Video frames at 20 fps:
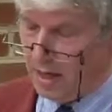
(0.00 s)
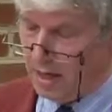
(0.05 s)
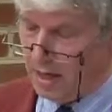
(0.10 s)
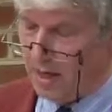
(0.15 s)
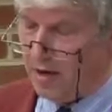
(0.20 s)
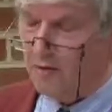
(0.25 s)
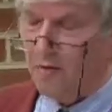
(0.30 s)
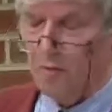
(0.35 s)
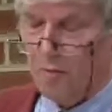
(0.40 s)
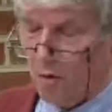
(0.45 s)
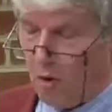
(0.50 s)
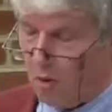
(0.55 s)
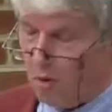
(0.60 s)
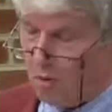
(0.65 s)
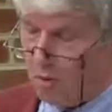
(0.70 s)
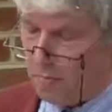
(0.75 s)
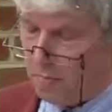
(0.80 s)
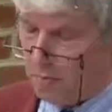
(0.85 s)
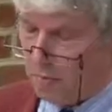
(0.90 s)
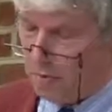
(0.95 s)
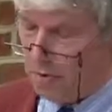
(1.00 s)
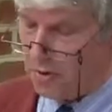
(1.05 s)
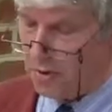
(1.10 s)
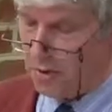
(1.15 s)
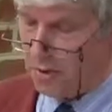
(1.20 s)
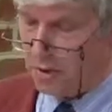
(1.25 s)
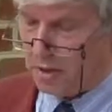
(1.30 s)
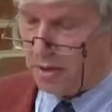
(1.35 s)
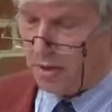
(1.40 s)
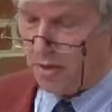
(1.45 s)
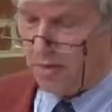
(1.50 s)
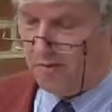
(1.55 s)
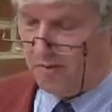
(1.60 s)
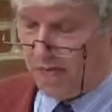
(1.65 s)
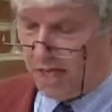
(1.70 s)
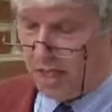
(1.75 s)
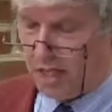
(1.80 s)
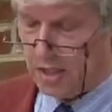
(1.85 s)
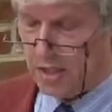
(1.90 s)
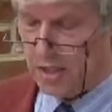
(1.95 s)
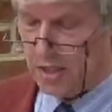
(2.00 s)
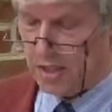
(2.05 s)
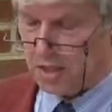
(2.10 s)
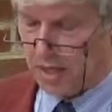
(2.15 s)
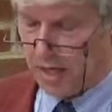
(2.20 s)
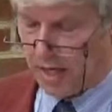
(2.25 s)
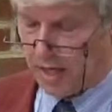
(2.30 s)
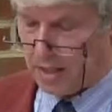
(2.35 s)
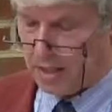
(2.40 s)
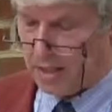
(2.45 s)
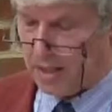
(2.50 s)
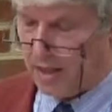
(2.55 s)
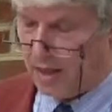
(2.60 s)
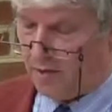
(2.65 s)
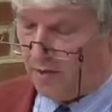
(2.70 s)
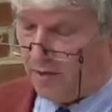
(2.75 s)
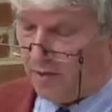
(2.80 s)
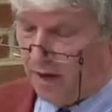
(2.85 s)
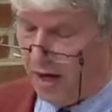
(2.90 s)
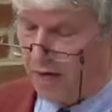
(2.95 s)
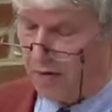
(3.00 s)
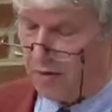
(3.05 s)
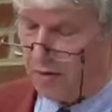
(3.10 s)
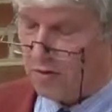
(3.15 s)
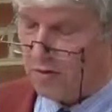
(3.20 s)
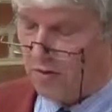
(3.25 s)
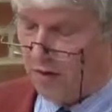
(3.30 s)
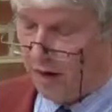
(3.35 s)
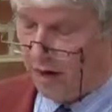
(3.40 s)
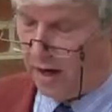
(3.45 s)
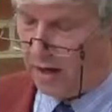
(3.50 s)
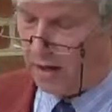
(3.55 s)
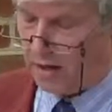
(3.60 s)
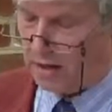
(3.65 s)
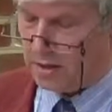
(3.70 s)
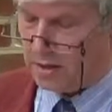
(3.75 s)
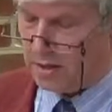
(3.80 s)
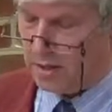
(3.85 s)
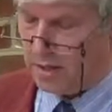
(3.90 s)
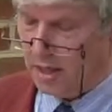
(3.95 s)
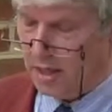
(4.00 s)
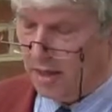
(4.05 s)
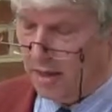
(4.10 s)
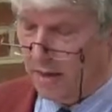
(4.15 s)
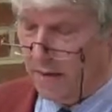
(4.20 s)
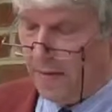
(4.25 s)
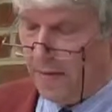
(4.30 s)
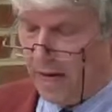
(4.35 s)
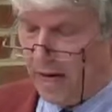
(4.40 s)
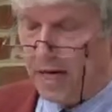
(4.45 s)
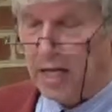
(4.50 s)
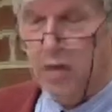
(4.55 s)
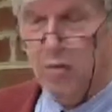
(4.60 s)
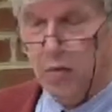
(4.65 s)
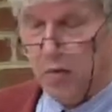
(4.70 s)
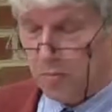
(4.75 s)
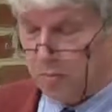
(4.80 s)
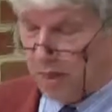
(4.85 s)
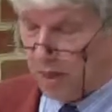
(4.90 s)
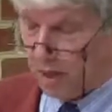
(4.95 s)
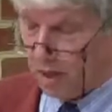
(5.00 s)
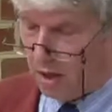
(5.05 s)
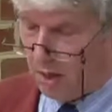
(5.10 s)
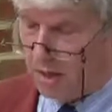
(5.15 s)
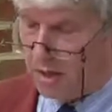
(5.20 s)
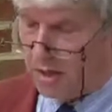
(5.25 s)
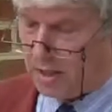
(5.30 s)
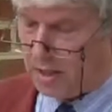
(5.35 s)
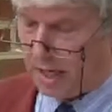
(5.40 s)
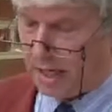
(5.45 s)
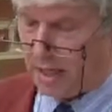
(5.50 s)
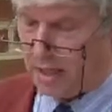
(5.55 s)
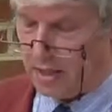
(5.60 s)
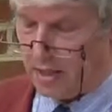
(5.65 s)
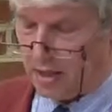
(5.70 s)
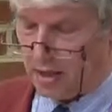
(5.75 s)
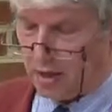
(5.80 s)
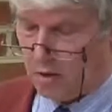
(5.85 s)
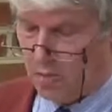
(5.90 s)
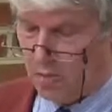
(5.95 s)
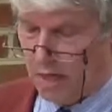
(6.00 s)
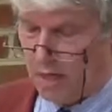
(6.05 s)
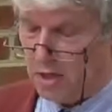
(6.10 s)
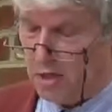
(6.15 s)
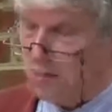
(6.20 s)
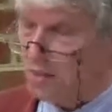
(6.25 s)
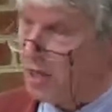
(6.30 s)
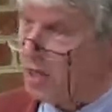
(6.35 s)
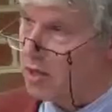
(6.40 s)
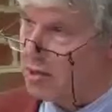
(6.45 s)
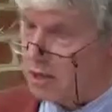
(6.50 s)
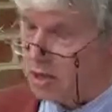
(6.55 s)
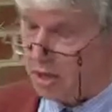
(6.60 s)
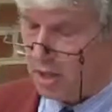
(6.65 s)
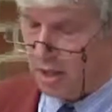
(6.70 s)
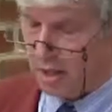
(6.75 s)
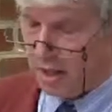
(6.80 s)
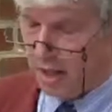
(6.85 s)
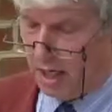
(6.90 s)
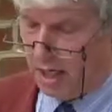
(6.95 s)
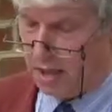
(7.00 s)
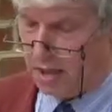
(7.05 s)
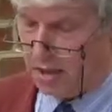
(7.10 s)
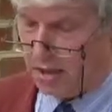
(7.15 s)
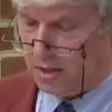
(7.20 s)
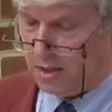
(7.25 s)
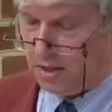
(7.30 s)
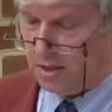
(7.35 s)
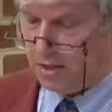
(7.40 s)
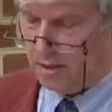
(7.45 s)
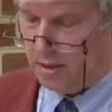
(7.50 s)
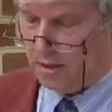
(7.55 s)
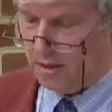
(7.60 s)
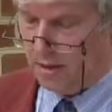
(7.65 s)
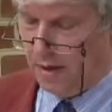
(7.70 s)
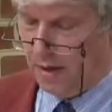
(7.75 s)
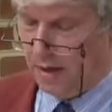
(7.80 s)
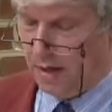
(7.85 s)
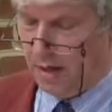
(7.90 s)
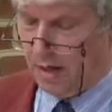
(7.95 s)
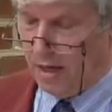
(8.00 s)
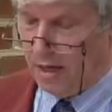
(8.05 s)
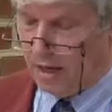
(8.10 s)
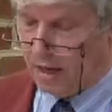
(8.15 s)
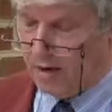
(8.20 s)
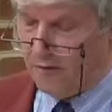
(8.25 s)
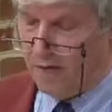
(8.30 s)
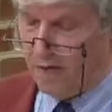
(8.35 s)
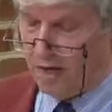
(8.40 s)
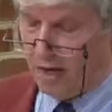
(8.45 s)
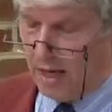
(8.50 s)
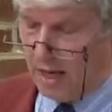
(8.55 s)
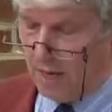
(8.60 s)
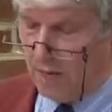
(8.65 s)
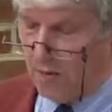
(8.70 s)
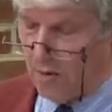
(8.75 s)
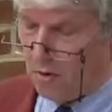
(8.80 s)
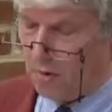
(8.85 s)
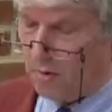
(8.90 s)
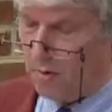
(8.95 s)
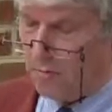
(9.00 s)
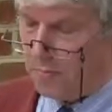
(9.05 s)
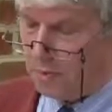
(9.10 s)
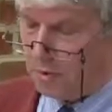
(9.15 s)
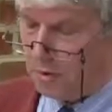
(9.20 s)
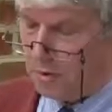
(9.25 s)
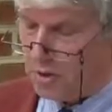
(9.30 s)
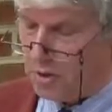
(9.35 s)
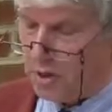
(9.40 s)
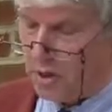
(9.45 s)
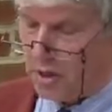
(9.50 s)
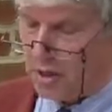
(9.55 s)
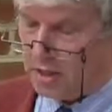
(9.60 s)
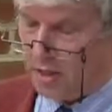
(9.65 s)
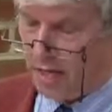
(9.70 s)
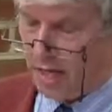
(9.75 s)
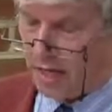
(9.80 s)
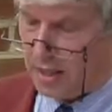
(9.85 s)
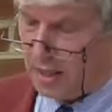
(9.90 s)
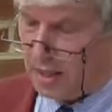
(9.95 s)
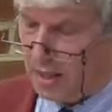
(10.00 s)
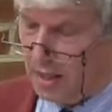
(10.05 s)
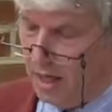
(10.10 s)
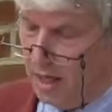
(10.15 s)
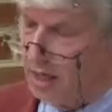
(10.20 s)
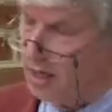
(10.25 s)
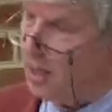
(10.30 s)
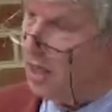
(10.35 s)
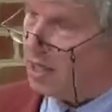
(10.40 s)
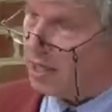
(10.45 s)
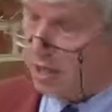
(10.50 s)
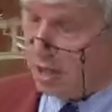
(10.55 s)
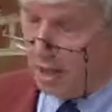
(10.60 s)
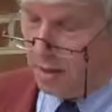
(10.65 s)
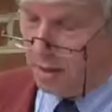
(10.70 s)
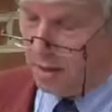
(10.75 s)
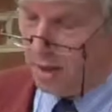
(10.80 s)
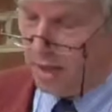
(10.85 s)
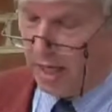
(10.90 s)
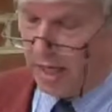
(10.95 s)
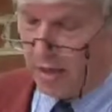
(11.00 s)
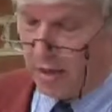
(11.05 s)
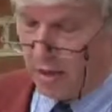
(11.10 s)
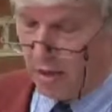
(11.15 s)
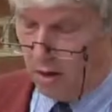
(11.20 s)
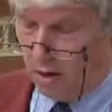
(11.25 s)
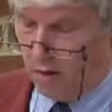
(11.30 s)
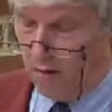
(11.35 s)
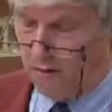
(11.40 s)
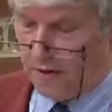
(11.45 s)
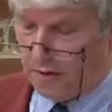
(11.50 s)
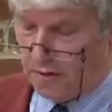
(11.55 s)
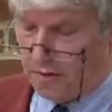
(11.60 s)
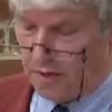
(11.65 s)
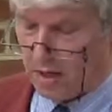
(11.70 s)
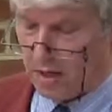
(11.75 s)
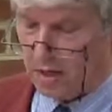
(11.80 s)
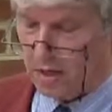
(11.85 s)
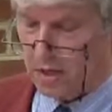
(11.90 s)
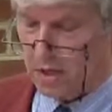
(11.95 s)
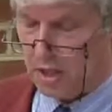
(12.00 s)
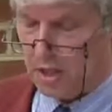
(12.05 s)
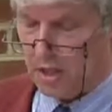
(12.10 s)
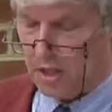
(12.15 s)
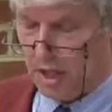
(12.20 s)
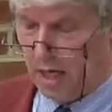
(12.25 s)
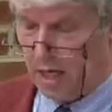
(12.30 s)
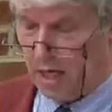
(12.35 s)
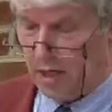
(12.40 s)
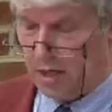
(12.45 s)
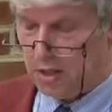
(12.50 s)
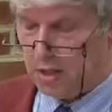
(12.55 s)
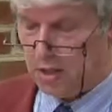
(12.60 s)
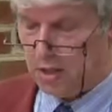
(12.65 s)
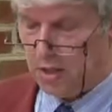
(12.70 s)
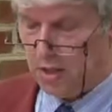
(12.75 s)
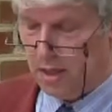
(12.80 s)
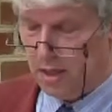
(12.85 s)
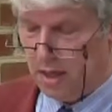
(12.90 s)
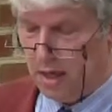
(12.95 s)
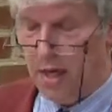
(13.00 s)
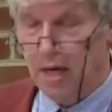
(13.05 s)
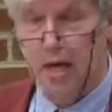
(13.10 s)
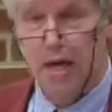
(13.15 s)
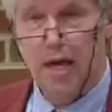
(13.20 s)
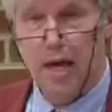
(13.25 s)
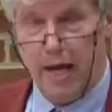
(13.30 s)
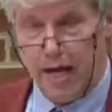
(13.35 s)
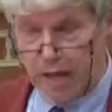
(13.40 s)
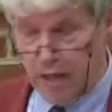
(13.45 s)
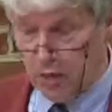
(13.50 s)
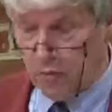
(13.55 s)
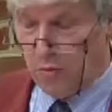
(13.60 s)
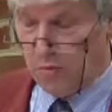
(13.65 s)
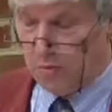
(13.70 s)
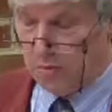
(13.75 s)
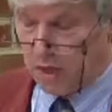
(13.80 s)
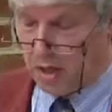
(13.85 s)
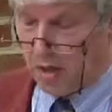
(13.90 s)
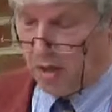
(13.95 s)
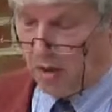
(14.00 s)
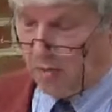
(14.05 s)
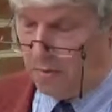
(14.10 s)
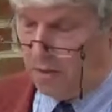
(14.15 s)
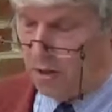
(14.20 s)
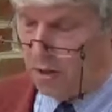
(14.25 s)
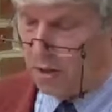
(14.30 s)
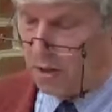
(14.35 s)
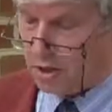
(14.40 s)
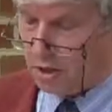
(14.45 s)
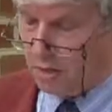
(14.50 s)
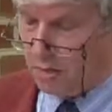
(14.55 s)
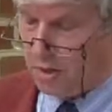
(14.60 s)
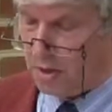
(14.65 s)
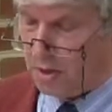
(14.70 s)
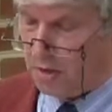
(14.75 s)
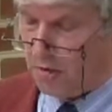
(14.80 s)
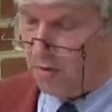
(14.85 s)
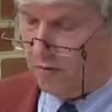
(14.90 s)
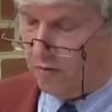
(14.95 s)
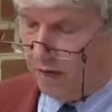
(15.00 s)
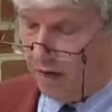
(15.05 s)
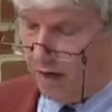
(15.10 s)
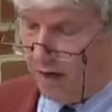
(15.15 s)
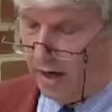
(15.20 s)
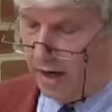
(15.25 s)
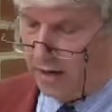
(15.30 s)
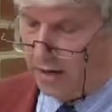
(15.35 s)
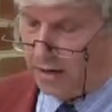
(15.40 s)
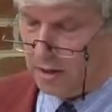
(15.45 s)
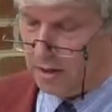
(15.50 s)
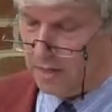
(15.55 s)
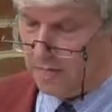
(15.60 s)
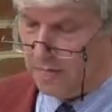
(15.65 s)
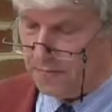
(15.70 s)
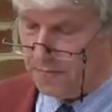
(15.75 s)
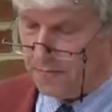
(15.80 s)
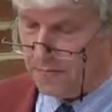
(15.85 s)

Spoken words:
"Give a moral person a religious text that favors violence, and it will become a text that commands reconciliation. Give an immoral person a text that stimulates love and reconciliation, and it will become a summons to violence."